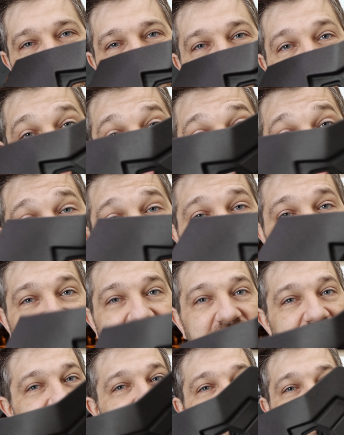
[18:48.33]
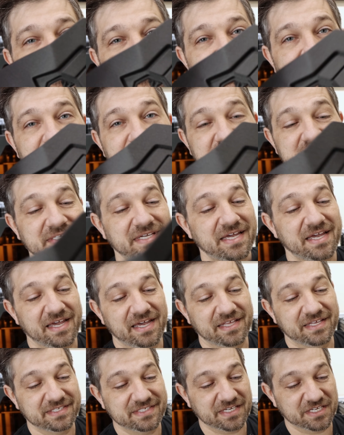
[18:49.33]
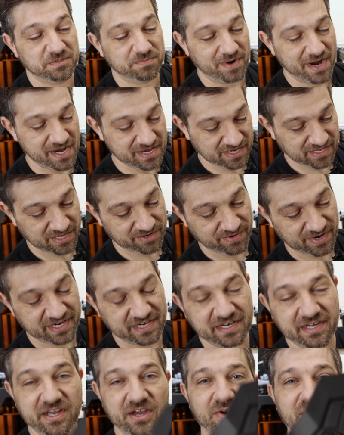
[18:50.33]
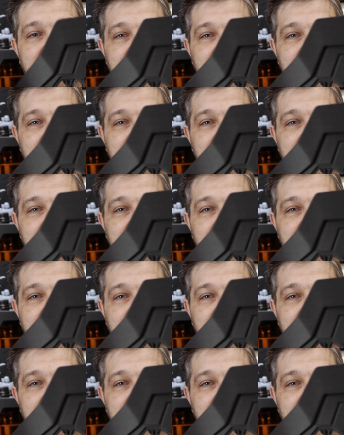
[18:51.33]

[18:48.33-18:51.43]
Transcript: And so this is the outside surface, and this thing's practically ready to go.